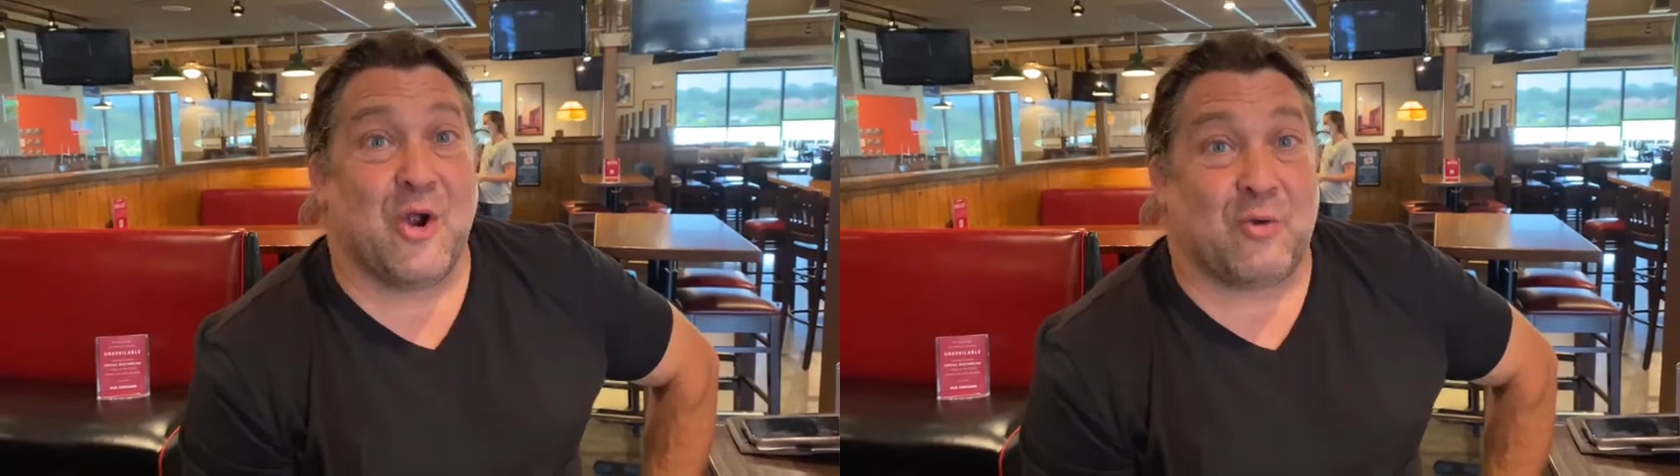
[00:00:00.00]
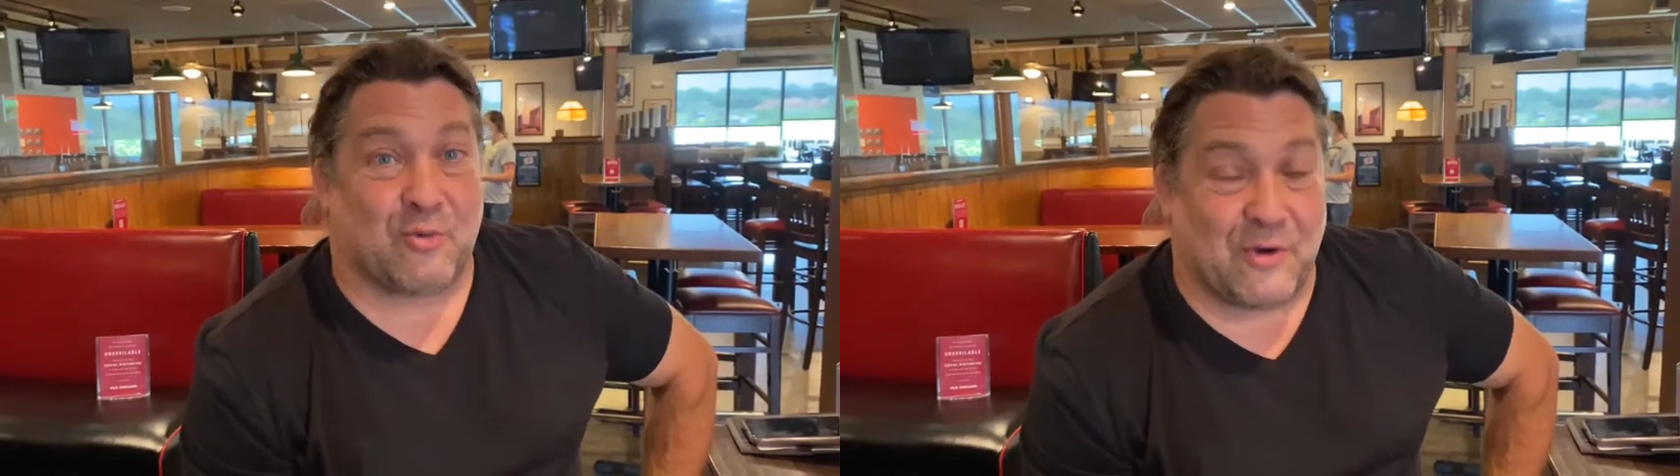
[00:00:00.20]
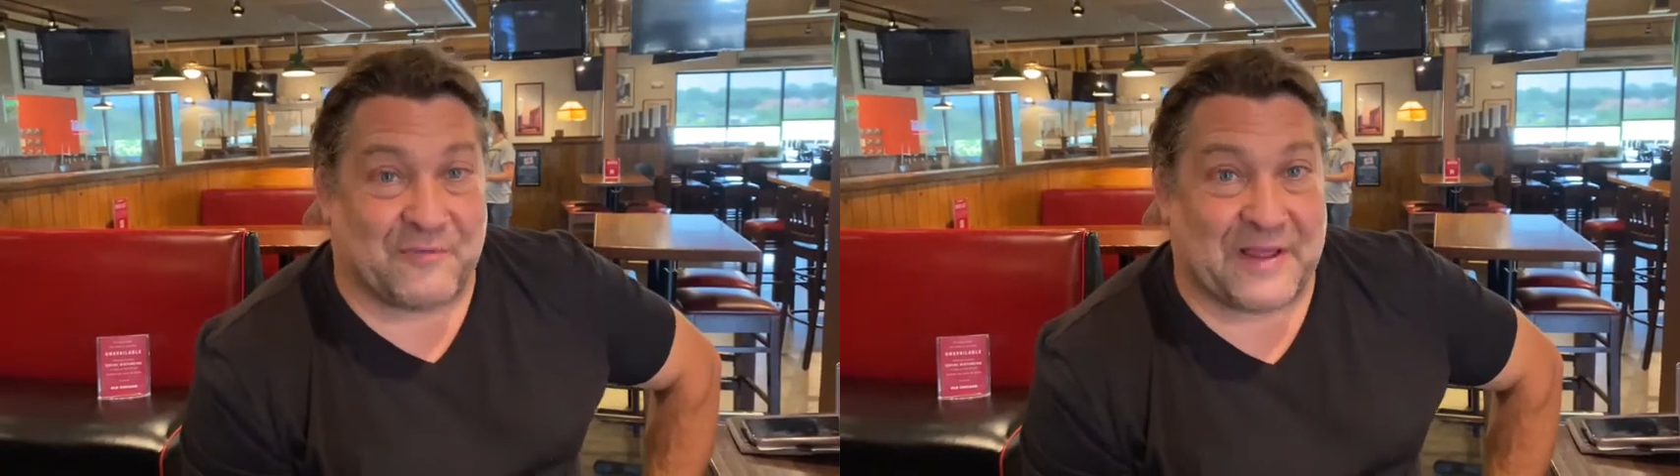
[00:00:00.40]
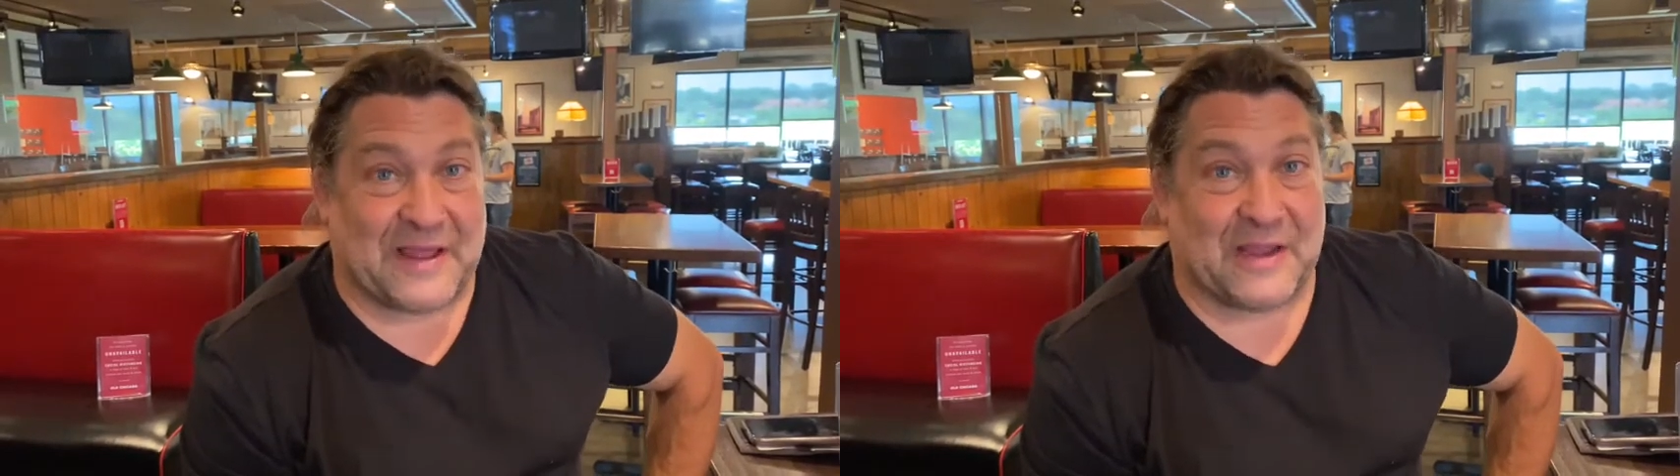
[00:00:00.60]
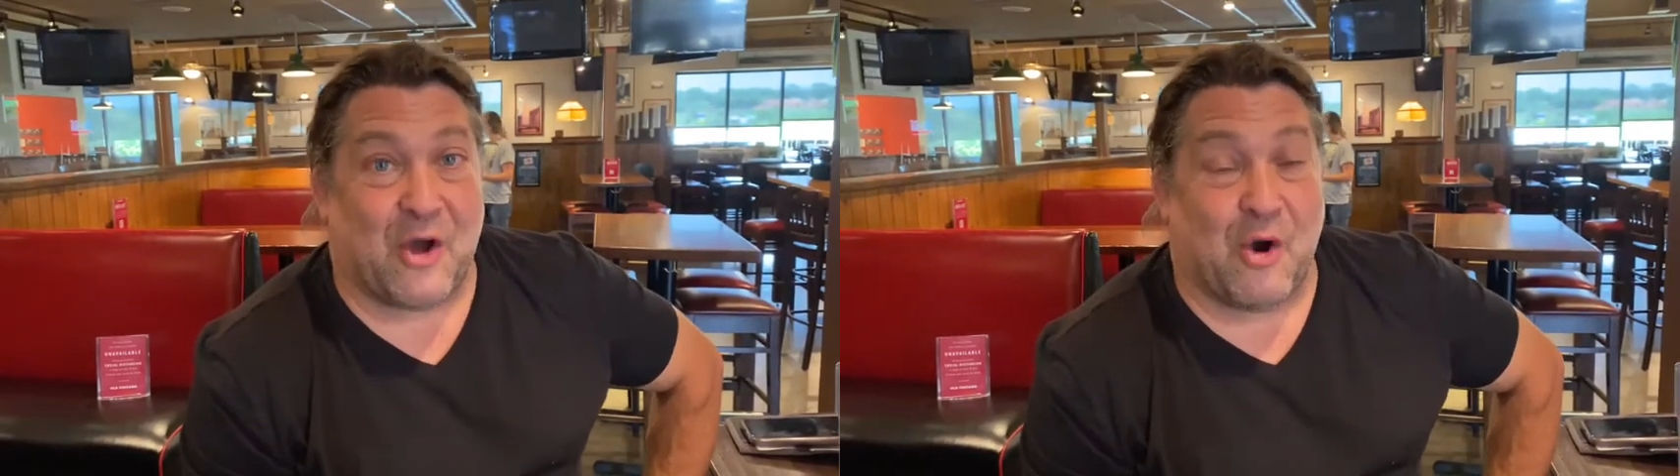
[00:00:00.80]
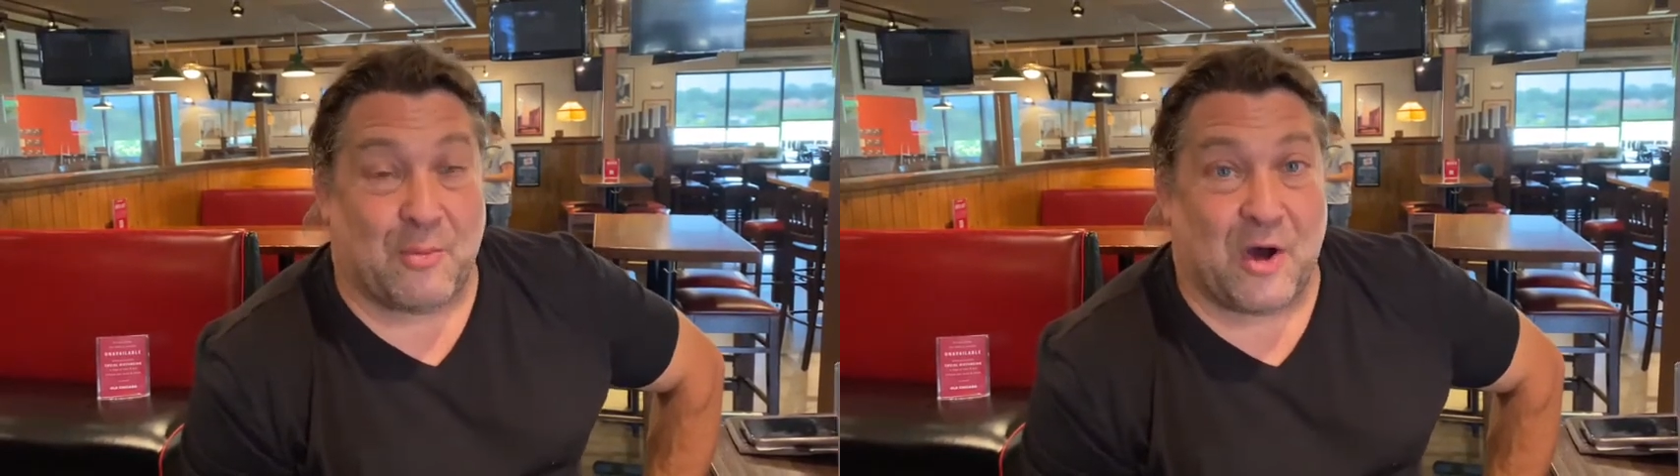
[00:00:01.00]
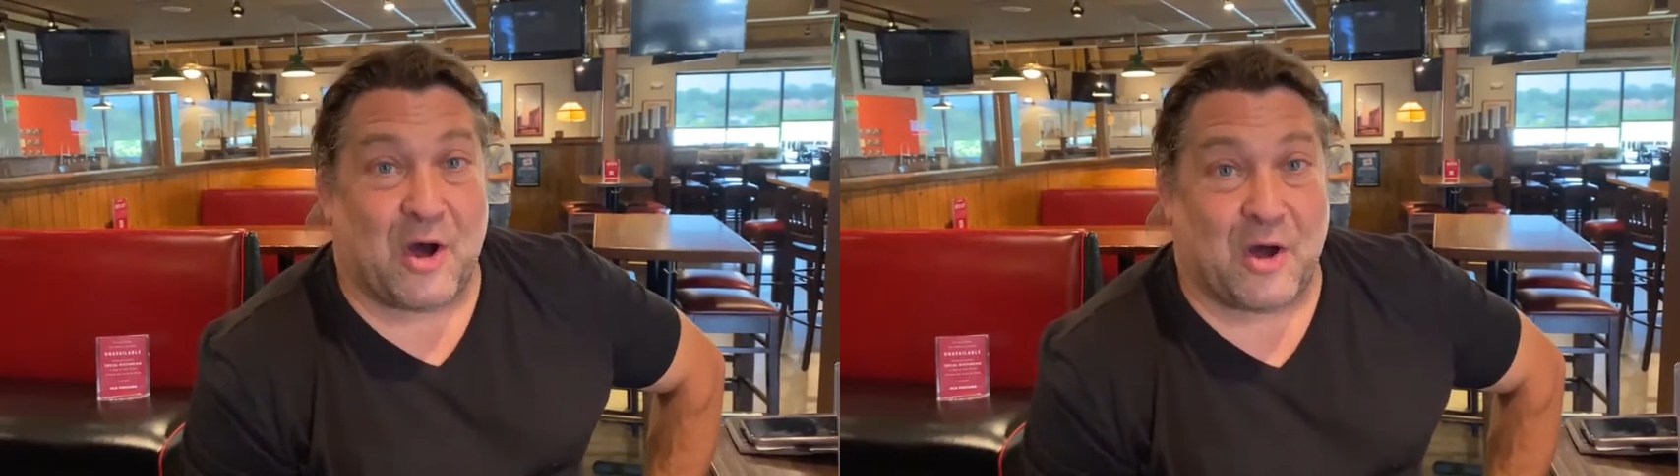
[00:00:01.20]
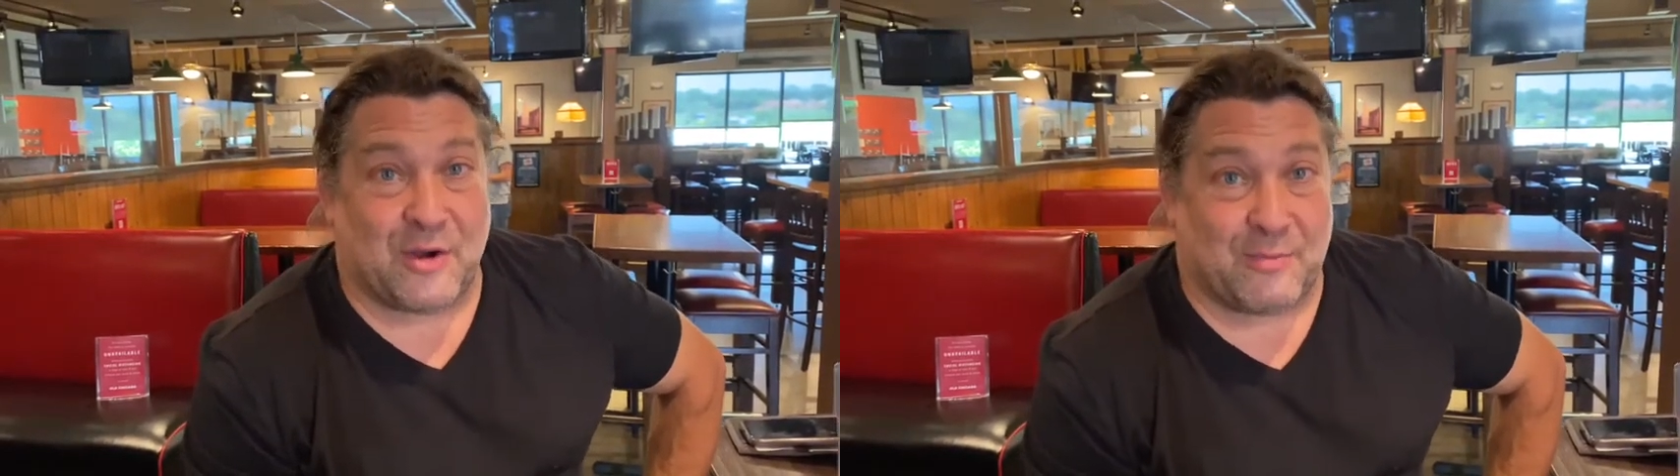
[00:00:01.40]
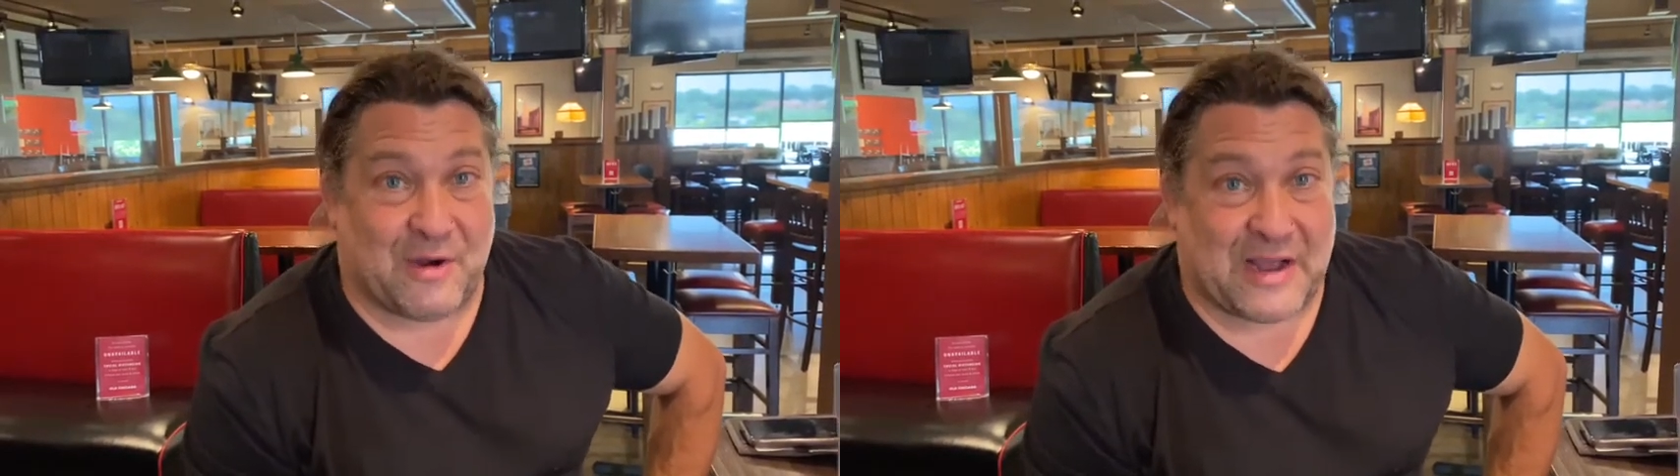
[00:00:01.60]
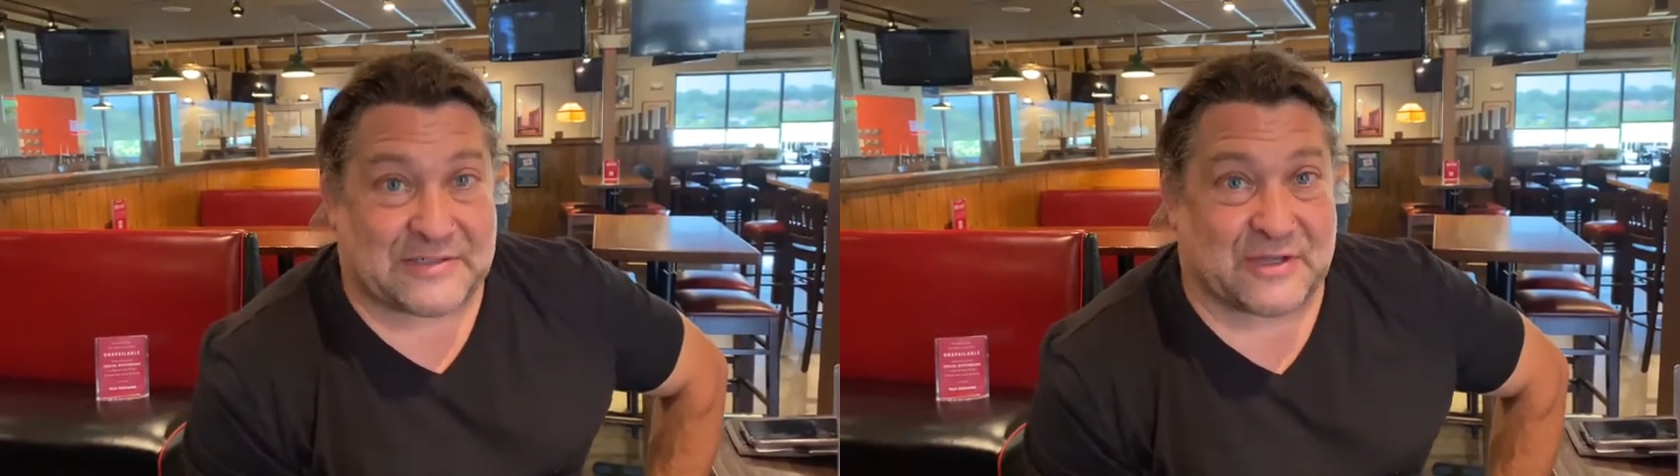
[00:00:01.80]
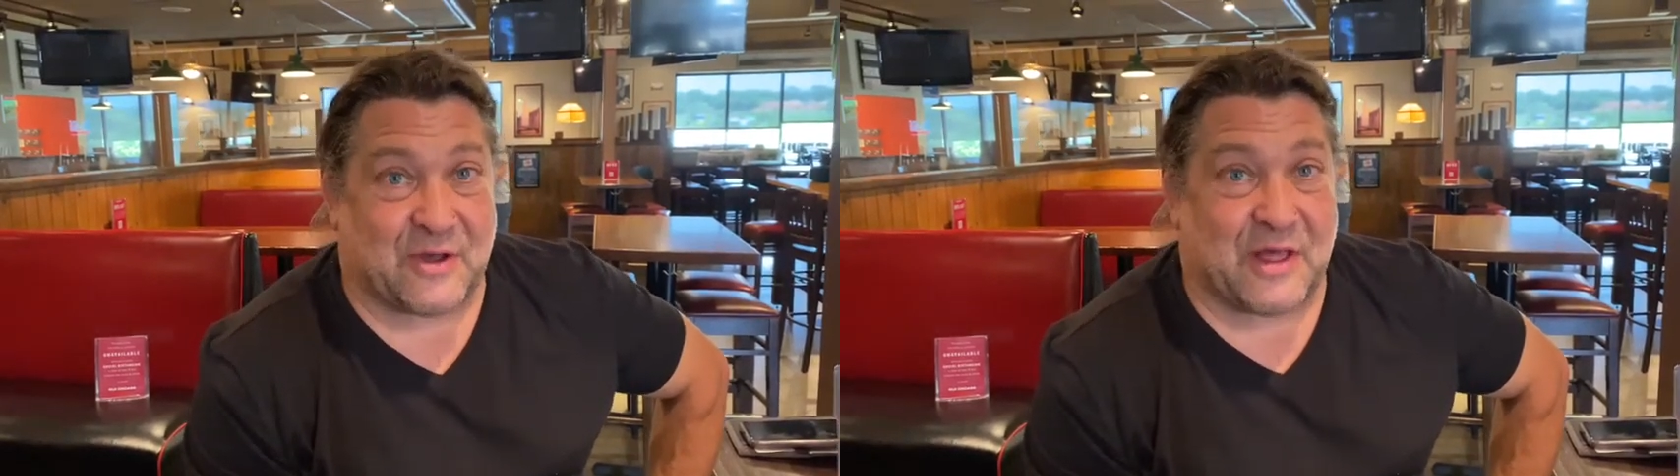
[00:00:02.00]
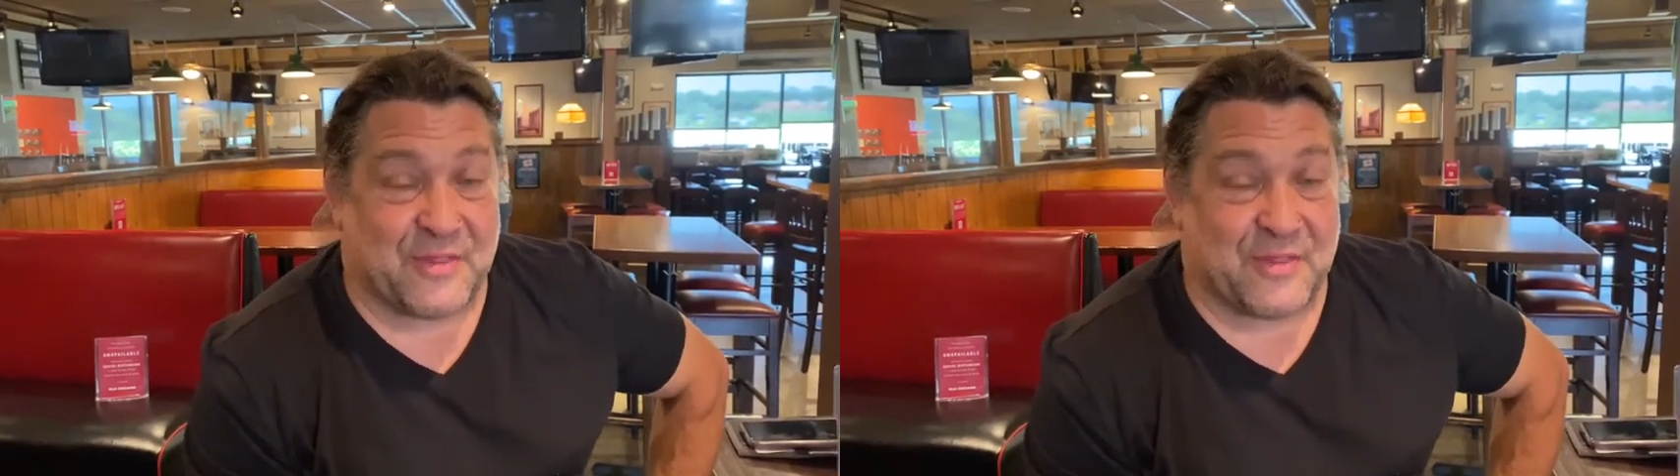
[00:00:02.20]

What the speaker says: roofing in Omaha, Nebraska,